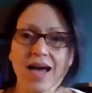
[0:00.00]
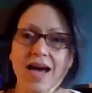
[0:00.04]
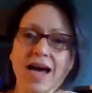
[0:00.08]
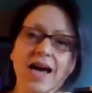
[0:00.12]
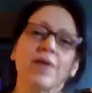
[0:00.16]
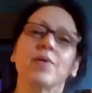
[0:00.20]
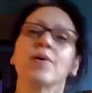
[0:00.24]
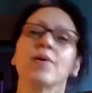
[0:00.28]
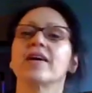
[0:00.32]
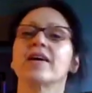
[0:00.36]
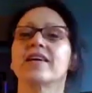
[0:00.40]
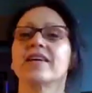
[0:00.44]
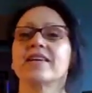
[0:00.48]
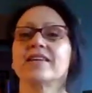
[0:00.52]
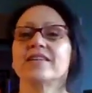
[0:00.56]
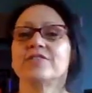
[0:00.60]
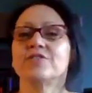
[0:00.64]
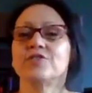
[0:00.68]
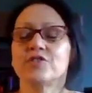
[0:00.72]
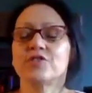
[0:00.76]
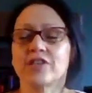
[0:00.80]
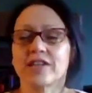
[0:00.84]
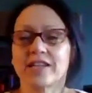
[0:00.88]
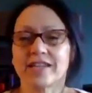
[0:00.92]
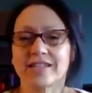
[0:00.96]
How I get
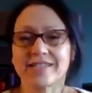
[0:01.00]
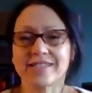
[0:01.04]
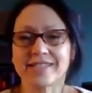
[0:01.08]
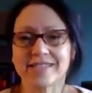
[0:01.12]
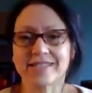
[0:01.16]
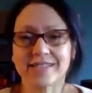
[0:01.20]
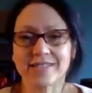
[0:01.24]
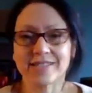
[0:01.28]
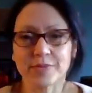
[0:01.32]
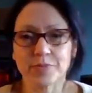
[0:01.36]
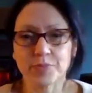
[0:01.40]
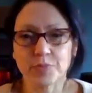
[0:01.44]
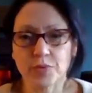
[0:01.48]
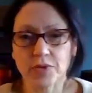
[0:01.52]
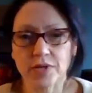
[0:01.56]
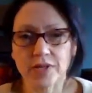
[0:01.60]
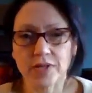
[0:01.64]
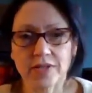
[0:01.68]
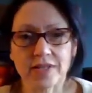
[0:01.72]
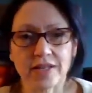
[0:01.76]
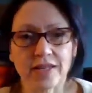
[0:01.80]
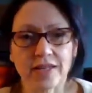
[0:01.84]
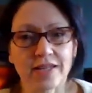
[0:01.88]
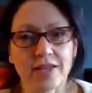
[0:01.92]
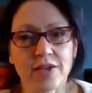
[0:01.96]
interested in
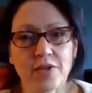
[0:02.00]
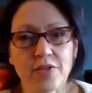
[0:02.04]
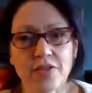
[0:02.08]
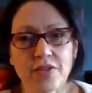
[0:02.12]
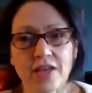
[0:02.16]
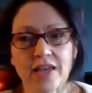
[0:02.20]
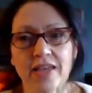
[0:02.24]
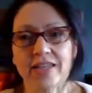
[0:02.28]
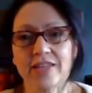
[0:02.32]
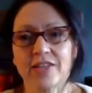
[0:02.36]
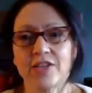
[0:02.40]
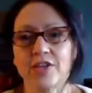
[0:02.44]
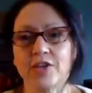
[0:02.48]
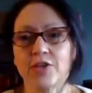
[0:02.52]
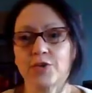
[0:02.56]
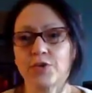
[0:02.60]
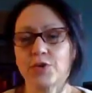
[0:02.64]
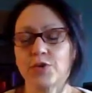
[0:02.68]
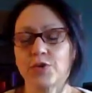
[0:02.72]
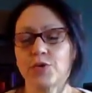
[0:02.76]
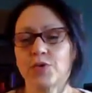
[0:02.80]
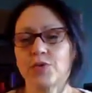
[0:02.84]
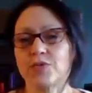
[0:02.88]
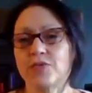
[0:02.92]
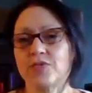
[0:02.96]
breathing. Thank
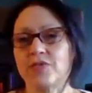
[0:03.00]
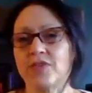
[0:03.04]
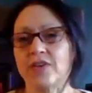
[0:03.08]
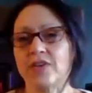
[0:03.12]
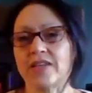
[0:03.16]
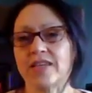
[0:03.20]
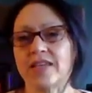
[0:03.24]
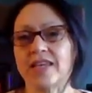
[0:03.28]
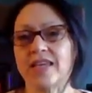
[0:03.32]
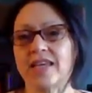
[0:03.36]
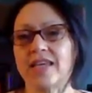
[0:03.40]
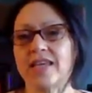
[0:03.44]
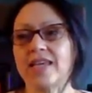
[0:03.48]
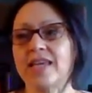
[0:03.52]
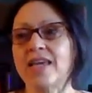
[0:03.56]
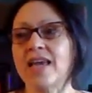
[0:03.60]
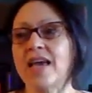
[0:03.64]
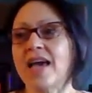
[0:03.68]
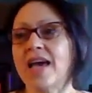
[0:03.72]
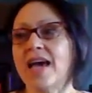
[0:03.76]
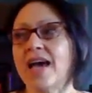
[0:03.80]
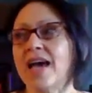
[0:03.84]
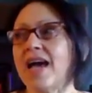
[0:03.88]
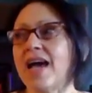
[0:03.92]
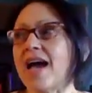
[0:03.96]
you, Vicky.
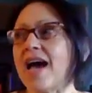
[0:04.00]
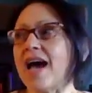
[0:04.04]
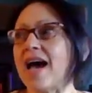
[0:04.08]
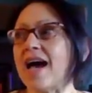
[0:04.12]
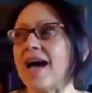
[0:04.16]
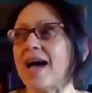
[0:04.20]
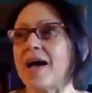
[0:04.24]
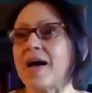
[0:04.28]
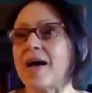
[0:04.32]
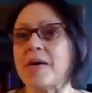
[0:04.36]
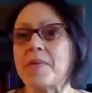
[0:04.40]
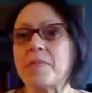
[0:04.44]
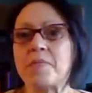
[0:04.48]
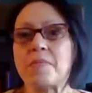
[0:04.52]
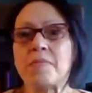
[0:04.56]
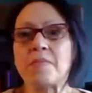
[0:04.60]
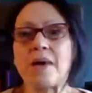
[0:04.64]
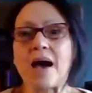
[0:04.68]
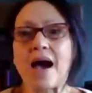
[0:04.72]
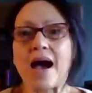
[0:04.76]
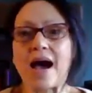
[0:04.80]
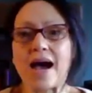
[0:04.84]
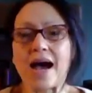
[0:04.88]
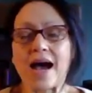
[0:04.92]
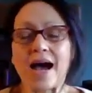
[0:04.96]

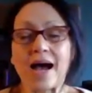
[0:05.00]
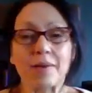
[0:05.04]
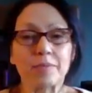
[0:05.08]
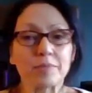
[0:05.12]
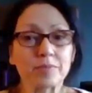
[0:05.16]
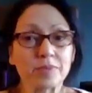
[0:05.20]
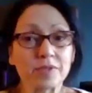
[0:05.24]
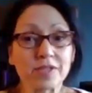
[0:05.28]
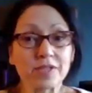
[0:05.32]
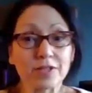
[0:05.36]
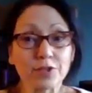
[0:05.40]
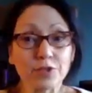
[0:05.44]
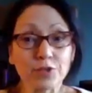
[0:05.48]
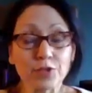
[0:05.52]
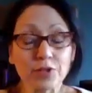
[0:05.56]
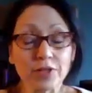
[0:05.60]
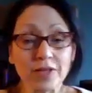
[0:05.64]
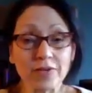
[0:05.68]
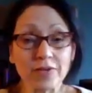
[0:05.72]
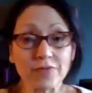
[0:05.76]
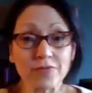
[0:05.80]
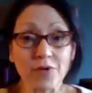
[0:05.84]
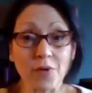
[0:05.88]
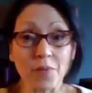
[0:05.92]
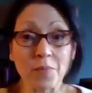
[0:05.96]
Absolutely,
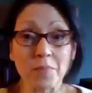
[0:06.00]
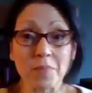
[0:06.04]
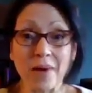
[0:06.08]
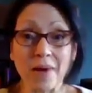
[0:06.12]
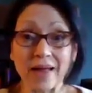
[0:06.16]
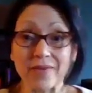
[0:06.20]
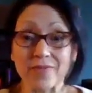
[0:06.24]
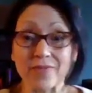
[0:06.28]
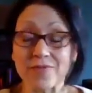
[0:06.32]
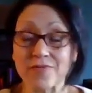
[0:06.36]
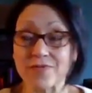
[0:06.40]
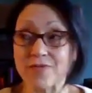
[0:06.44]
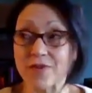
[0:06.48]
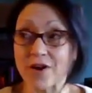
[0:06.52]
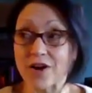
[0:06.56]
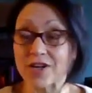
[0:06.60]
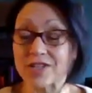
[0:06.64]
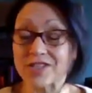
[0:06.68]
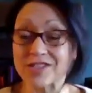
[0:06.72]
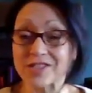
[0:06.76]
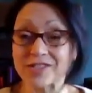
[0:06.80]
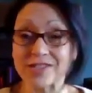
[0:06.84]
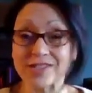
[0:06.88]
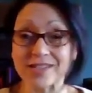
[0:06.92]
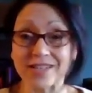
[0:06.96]
from my
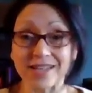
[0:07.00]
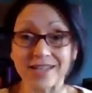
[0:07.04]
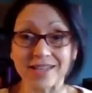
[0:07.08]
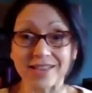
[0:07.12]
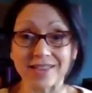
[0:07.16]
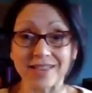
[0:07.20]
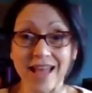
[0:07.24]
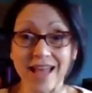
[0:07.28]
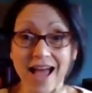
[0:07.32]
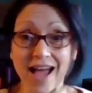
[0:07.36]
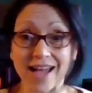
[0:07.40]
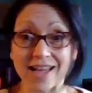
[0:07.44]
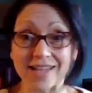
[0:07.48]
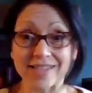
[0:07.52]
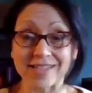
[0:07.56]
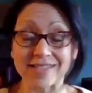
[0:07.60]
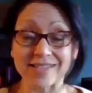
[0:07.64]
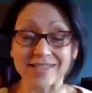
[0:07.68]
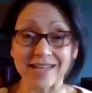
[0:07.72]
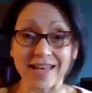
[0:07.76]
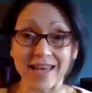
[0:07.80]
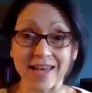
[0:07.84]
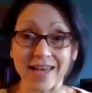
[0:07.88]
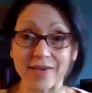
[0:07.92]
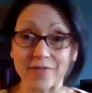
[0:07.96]
first
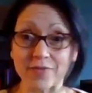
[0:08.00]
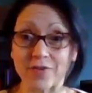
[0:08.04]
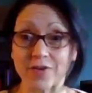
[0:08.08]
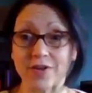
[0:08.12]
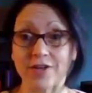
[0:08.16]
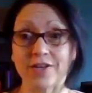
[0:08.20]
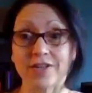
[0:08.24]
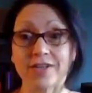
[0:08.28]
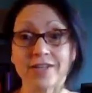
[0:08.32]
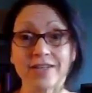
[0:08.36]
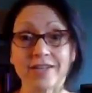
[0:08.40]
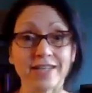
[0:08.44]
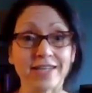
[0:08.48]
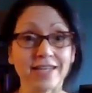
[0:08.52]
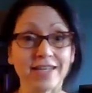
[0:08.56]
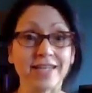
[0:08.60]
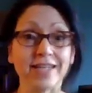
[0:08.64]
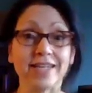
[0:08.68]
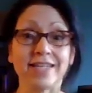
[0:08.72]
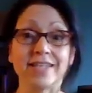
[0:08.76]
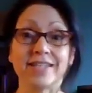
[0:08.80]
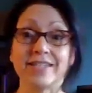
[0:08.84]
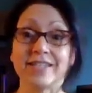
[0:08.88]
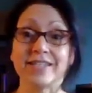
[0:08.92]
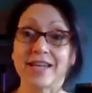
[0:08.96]
class ever
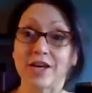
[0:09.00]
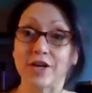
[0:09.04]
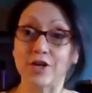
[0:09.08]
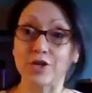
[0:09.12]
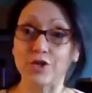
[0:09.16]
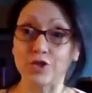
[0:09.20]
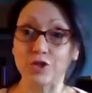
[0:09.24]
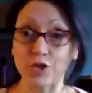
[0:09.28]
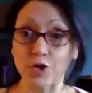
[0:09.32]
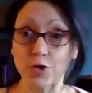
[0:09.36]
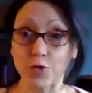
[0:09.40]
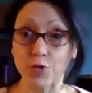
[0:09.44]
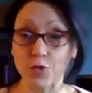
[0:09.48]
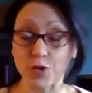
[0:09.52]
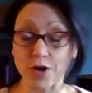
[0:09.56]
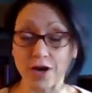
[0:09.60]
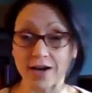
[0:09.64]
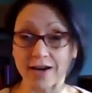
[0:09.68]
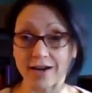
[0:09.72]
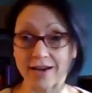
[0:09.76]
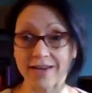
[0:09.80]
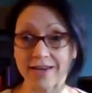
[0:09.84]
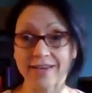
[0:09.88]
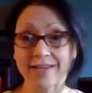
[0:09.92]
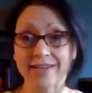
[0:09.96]
in
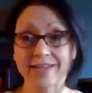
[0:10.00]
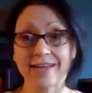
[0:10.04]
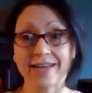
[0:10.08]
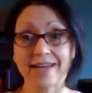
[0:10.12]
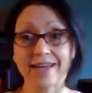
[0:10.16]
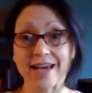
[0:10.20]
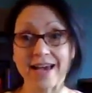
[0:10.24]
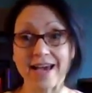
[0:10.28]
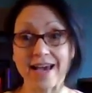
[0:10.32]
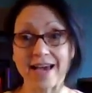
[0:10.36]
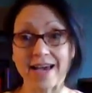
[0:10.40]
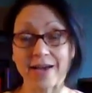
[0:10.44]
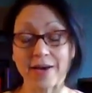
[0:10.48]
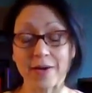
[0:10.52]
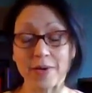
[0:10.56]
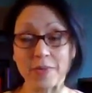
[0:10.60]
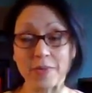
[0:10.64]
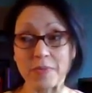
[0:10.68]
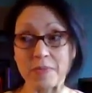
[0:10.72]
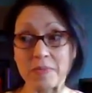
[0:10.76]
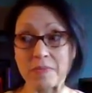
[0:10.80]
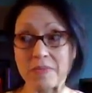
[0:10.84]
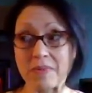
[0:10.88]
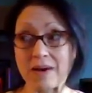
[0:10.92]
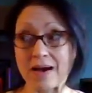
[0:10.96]
yoga,
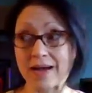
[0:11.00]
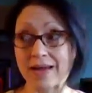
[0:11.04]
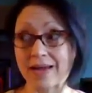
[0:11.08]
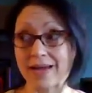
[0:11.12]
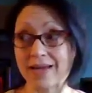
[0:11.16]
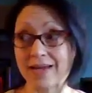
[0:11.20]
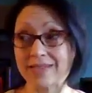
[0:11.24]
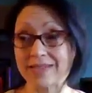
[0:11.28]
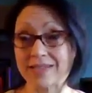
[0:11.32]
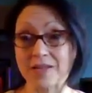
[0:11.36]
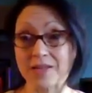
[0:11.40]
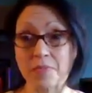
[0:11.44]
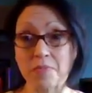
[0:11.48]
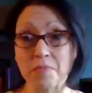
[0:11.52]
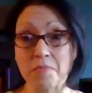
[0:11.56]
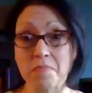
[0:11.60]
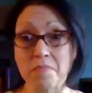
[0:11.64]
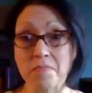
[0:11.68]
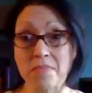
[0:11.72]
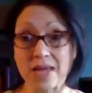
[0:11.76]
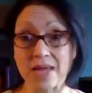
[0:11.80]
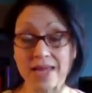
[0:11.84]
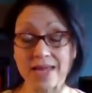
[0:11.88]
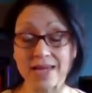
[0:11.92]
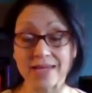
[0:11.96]
I had an
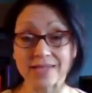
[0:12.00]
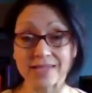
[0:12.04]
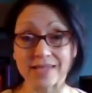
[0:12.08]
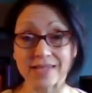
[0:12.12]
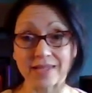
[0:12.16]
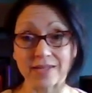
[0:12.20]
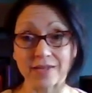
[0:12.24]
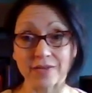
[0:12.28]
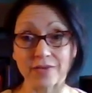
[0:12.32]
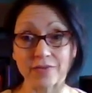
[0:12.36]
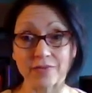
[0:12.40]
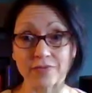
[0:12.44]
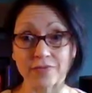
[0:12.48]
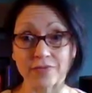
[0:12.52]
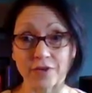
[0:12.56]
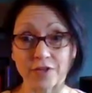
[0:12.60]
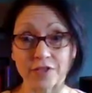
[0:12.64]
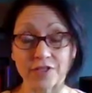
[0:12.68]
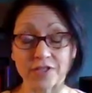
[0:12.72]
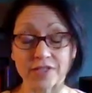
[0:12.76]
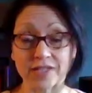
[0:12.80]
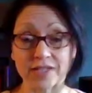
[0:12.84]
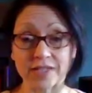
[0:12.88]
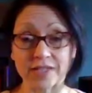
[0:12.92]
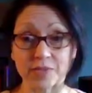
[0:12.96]
amazing
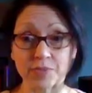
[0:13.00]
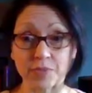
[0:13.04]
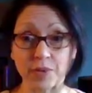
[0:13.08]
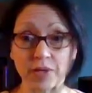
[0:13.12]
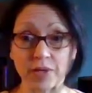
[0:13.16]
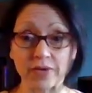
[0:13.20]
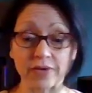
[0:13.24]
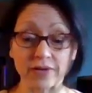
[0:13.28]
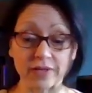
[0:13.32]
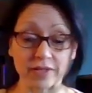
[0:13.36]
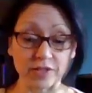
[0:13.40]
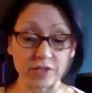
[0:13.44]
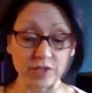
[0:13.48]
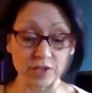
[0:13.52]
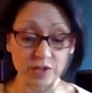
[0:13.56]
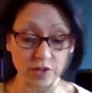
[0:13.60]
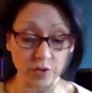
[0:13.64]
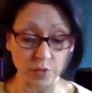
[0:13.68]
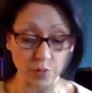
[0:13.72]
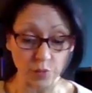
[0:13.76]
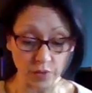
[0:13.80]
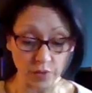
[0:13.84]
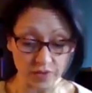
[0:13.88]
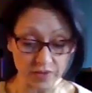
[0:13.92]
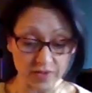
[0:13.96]
first experience
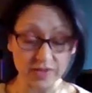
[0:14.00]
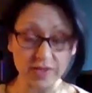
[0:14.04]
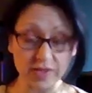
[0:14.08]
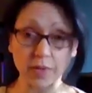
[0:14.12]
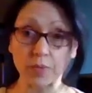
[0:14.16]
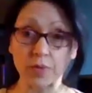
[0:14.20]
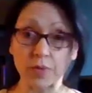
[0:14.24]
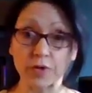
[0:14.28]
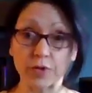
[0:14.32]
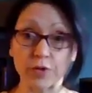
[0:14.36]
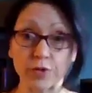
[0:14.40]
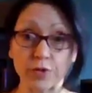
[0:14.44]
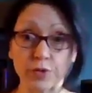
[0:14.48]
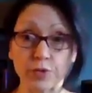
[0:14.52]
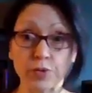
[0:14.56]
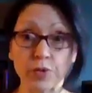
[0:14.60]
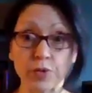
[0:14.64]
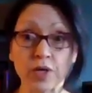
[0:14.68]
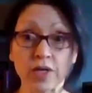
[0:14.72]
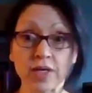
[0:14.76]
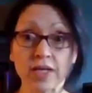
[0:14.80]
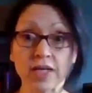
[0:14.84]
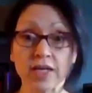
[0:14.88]
with someone who